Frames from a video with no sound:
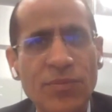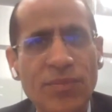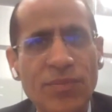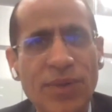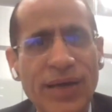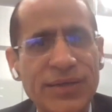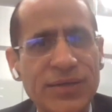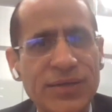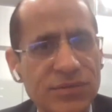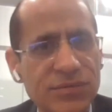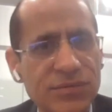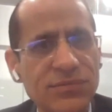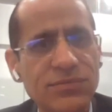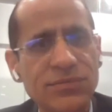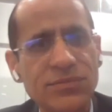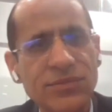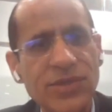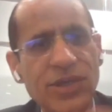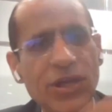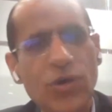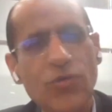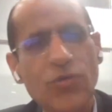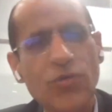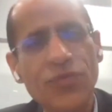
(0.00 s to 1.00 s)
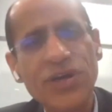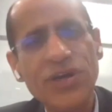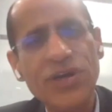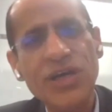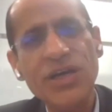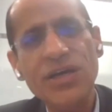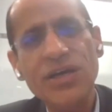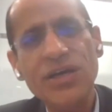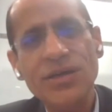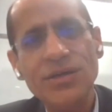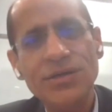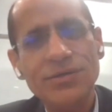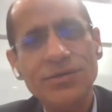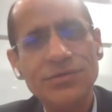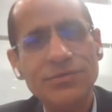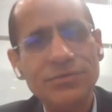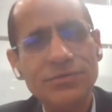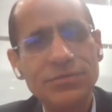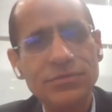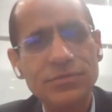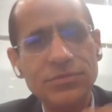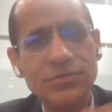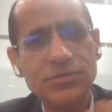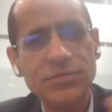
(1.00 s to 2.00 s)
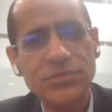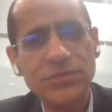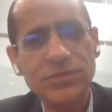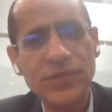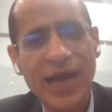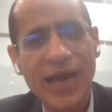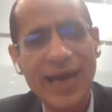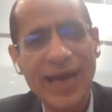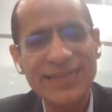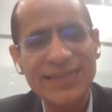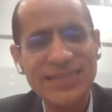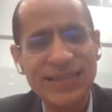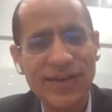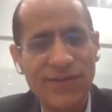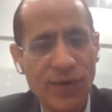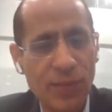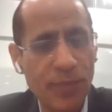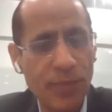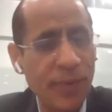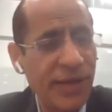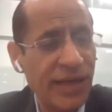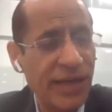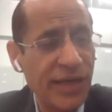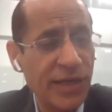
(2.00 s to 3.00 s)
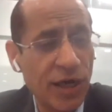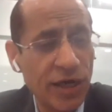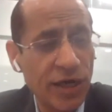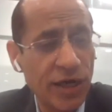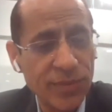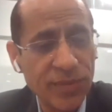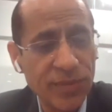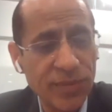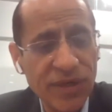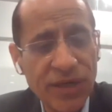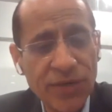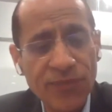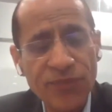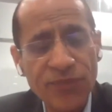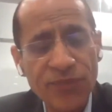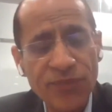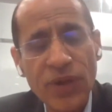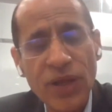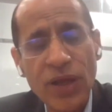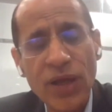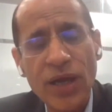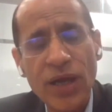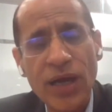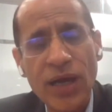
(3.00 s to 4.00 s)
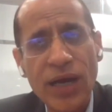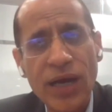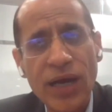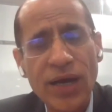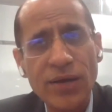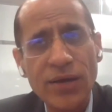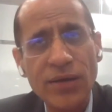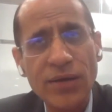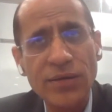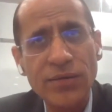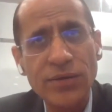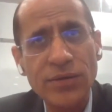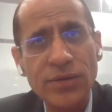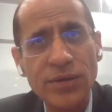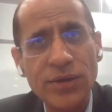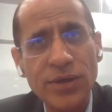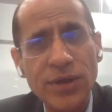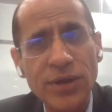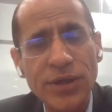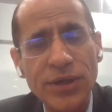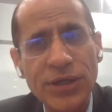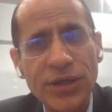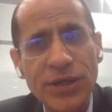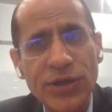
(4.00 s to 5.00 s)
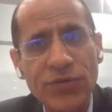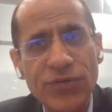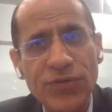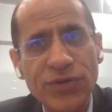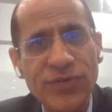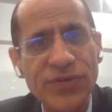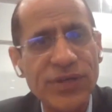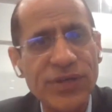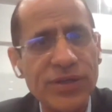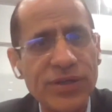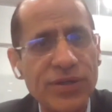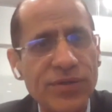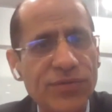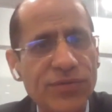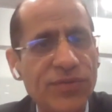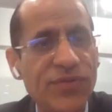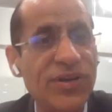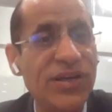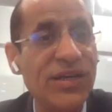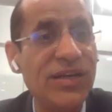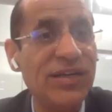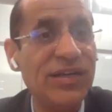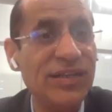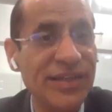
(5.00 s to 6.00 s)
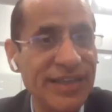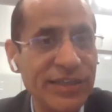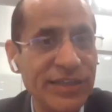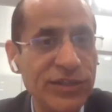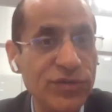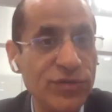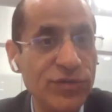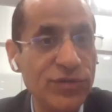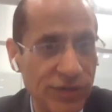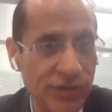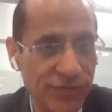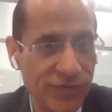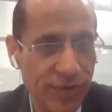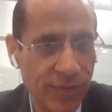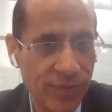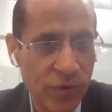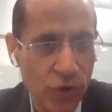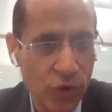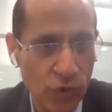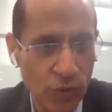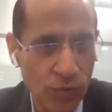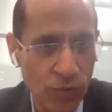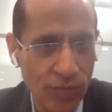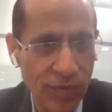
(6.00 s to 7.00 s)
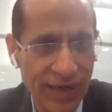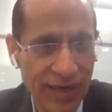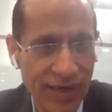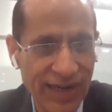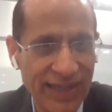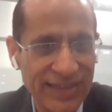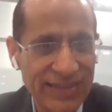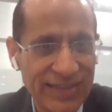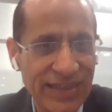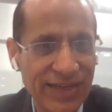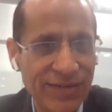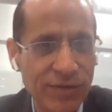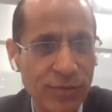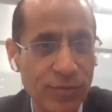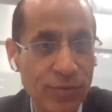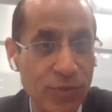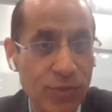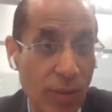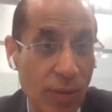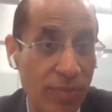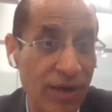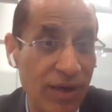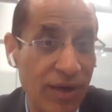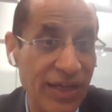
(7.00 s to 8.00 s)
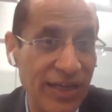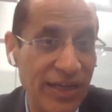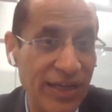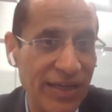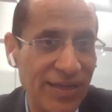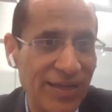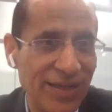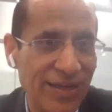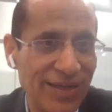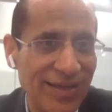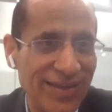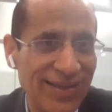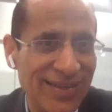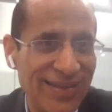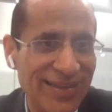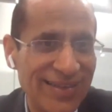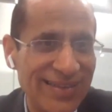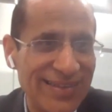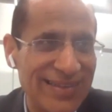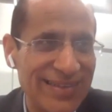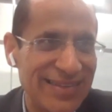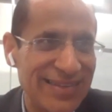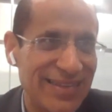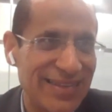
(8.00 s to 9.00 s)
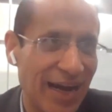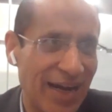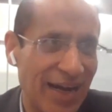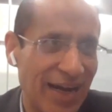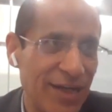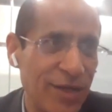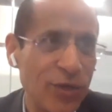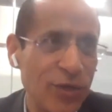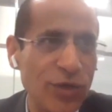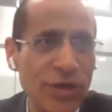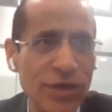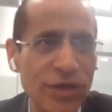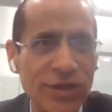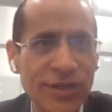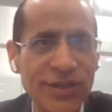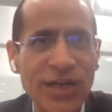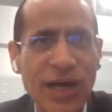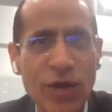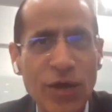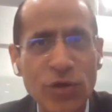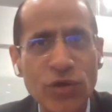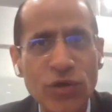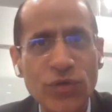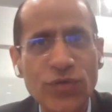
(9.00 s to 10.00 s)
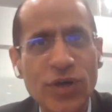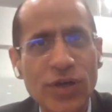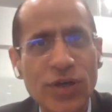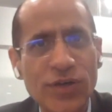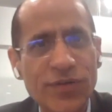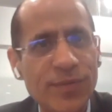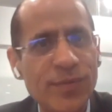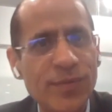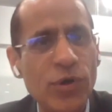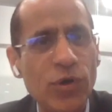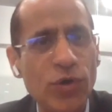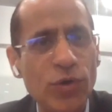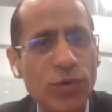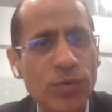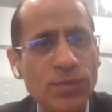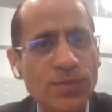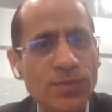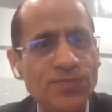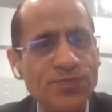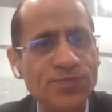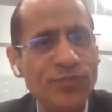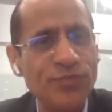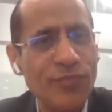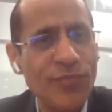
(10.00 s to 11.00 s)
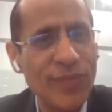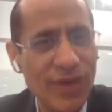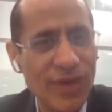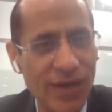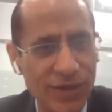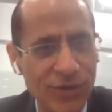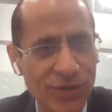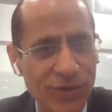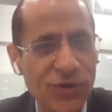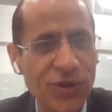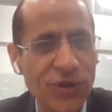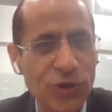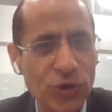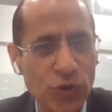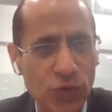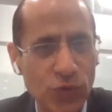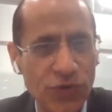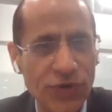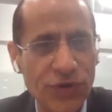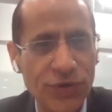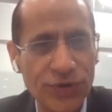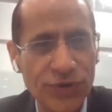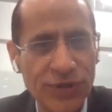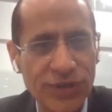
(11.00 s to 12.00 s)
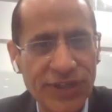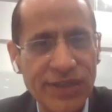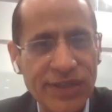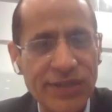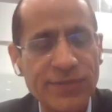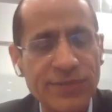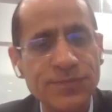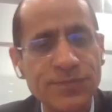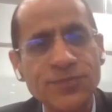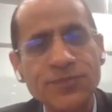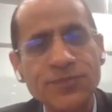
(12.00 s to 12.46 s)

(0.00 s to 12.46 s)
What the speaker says: But we, as developing economy, we were learning to work from home, and I think we probably started to learn how to work from home during COVID only.